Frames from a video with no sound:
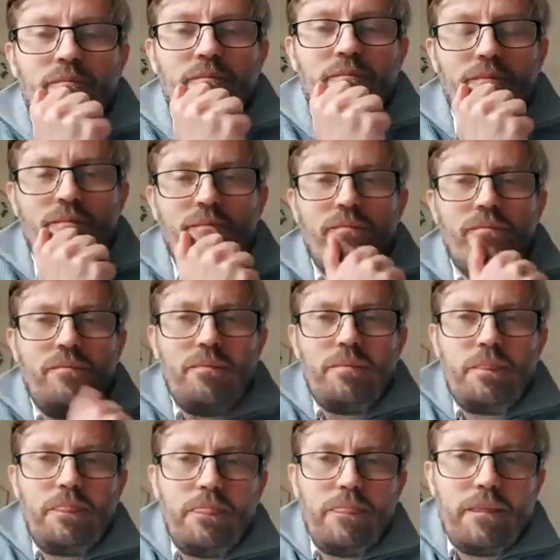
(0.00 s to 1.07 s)
And this is the
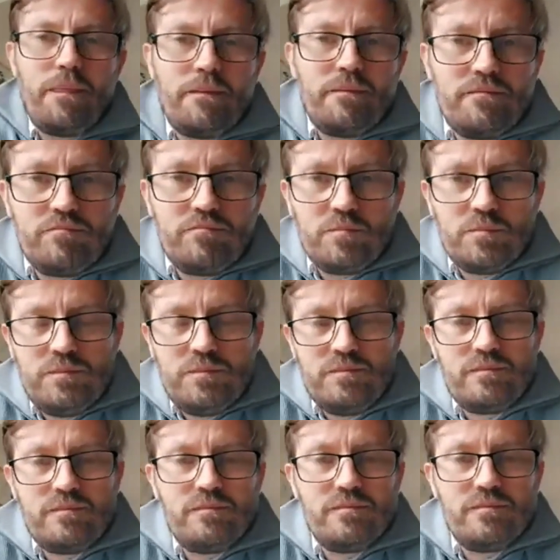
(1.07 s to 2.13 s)
address book of
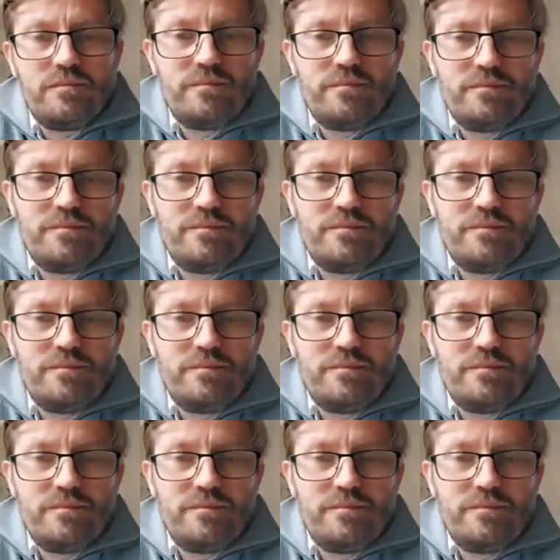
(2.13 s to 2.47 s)
address books.